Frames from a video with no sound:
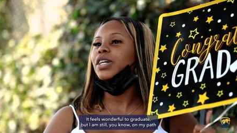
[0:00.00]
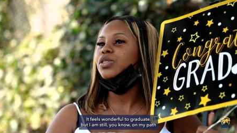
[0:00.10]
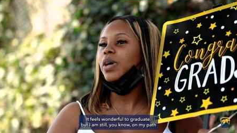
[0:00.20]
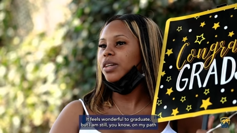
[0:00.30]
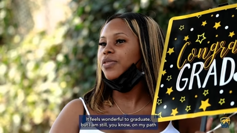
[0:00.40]

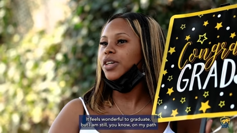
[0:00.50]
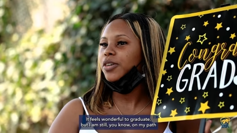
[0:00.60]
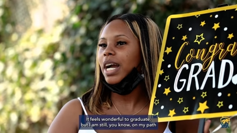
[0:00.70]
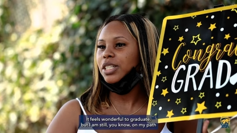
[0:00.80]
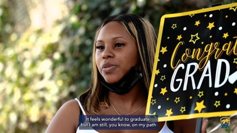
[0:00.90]
feels wonderful
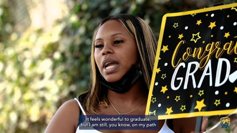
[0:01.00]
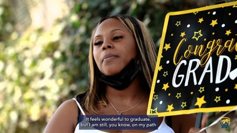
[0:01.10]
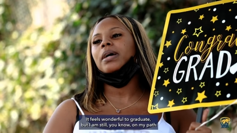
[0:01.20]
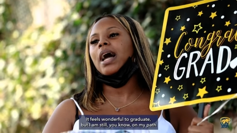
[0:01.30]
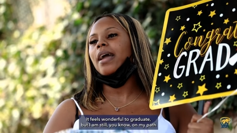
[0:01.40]
to
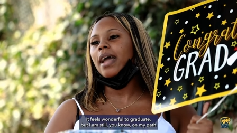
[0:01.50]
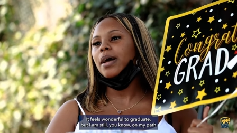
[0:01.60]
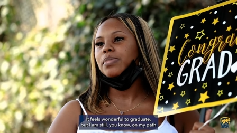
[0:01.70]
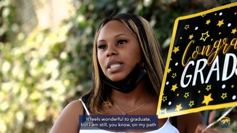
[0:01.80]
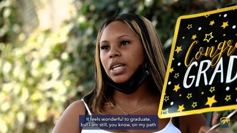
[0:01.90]
graduate, but I
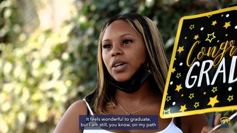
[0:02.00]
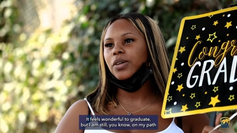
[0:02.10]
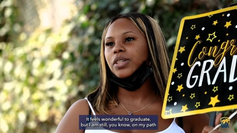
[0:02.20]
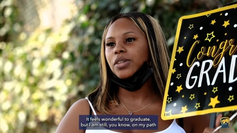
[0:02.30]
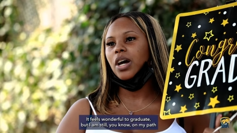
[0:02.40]
am
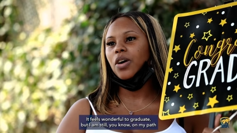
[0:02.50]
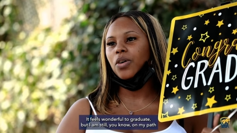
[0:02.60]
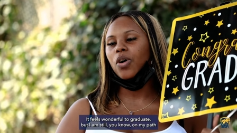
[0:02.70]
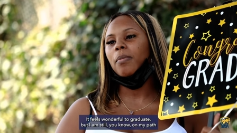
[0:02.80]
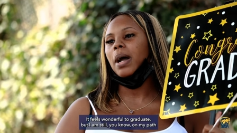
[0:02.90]
still, you
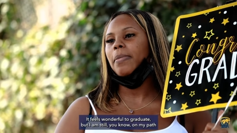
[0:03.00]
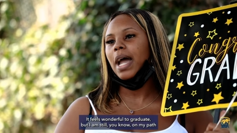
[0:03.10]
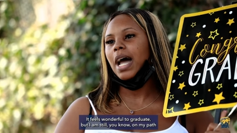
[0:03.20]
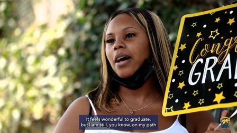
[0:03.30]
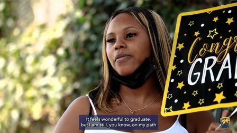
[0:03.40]
know, on my
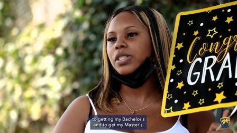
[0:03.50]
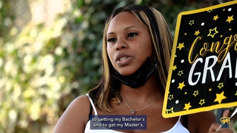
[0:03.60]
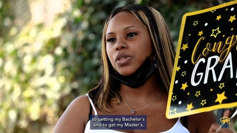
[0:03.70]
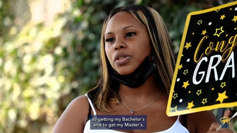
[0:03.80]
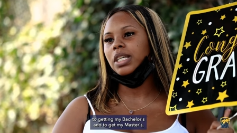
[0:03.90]
path
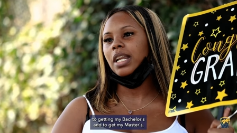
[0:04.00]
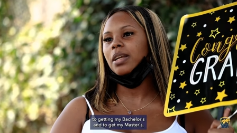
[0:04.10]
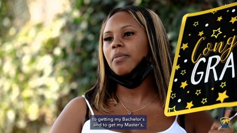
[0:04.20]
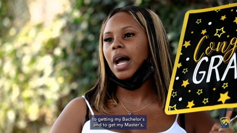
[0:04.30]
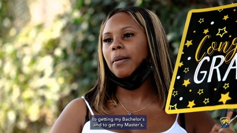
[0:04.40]
to
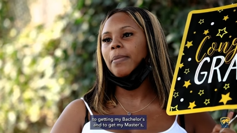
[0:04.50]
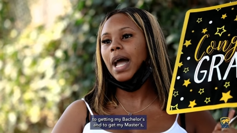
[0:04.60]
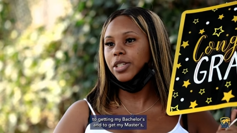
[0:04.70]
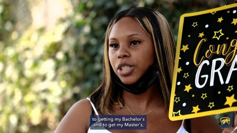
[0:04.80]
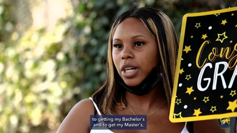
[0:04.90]
getting my
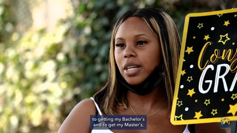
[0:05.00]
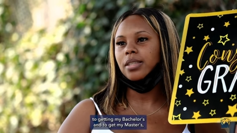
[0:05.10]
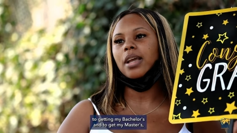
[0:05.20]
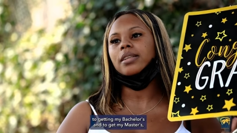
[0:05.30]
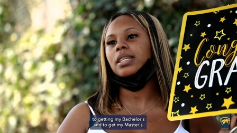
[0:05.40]

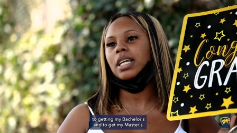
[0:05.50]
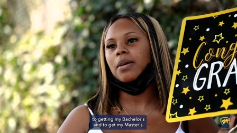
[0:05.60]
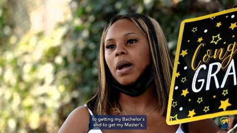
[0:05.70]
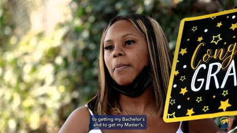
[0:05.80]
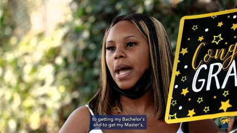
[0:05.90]
bachelor's and to
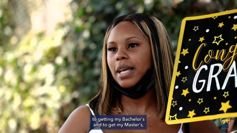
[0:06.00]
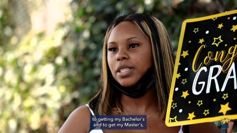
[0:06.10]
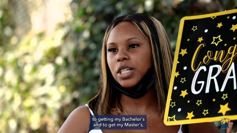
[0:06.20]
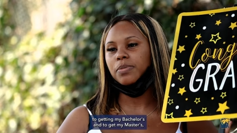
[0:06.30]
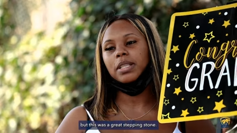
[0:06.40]
get my master's,